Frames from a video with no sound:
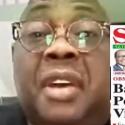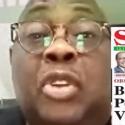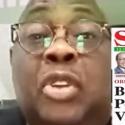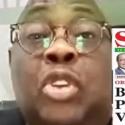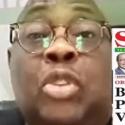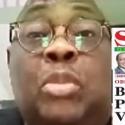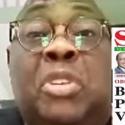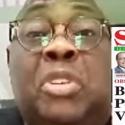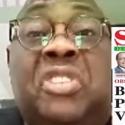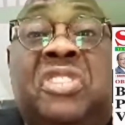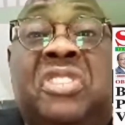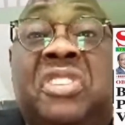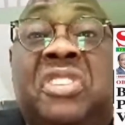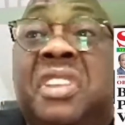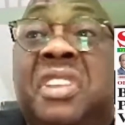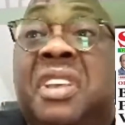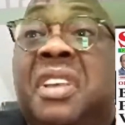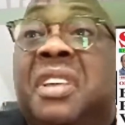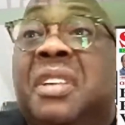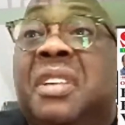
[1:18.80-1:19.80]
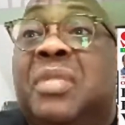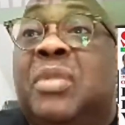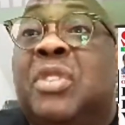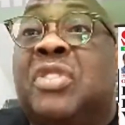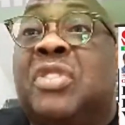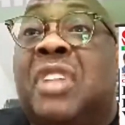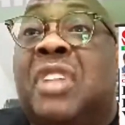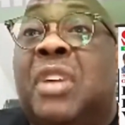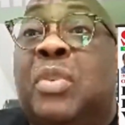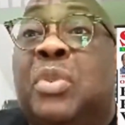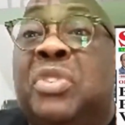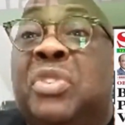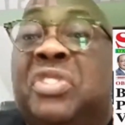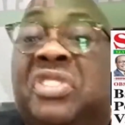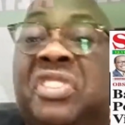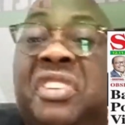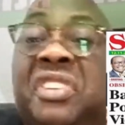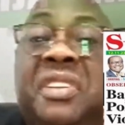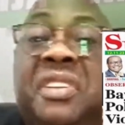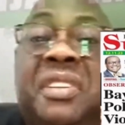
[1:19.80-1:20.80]
What can we
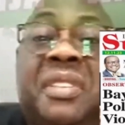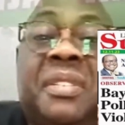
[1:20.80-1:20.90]
say?